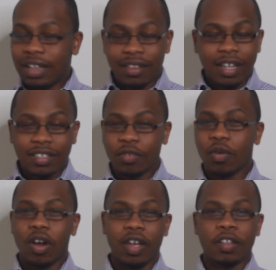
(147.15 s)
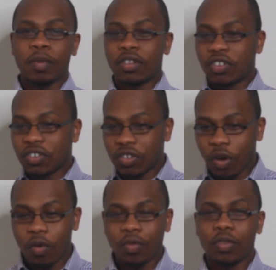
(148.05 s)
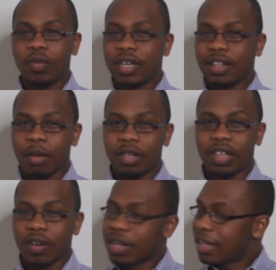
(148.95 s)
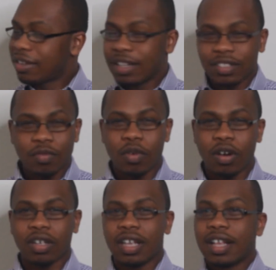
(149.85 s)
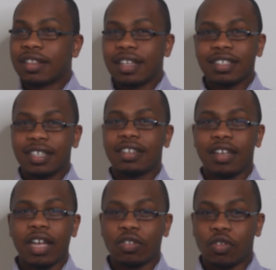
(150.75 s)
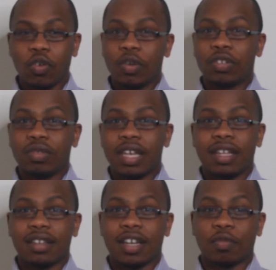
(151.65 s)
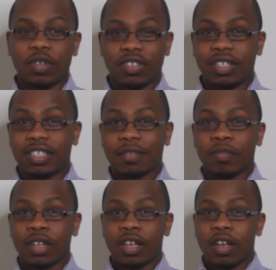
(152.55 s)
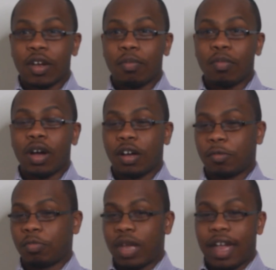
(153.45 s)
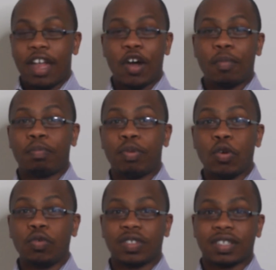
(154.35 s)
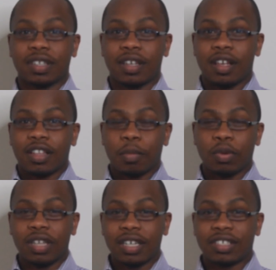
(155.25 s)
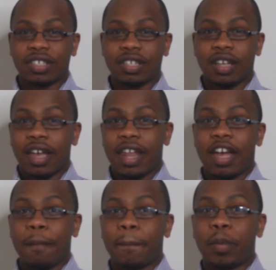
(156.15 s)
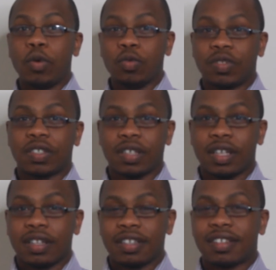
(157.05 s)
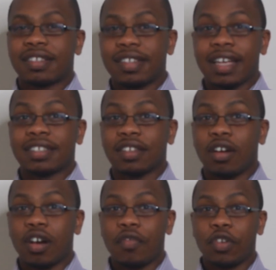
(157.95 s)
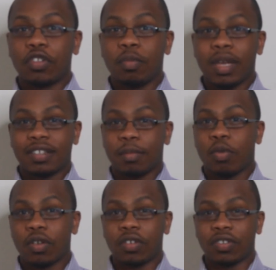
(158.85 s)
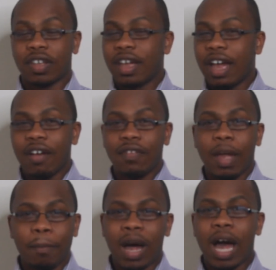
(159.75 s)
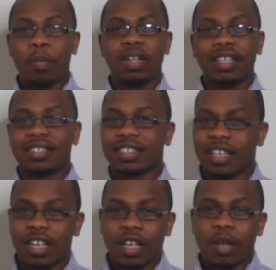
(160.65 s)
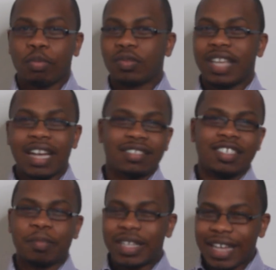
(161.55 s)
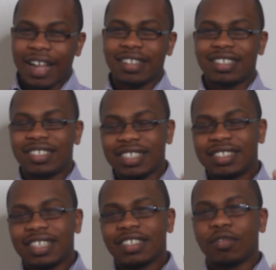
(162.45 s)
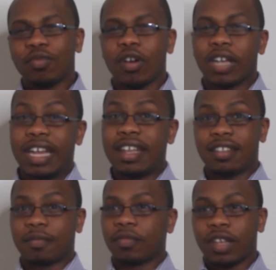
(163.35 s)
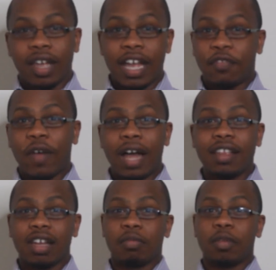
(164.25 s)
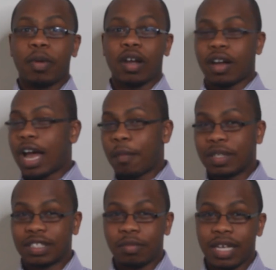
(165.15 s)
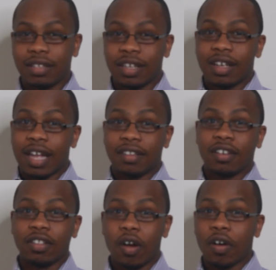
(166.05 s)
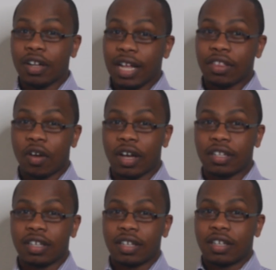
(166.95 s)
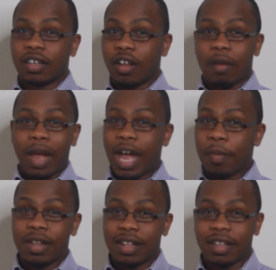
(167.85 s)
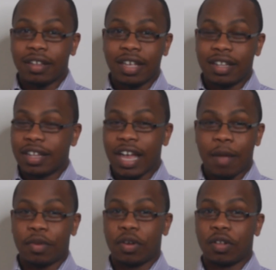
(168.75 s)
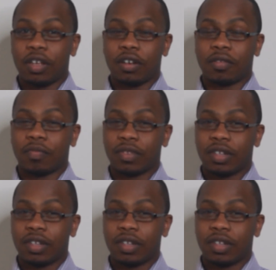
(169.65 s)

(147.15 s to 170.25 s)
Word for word: it doesn't work. It's been shown through economic theory that it doesn't work. Doesn't do what you think it does, which is um, help boost the production and help boost the success of your domestic partners. Having that populist protectionist mentality just doesn't work, and it's it's finally coming to bear. I must admit, it took longer than I thought. I'm happy that it didn't happen earlier.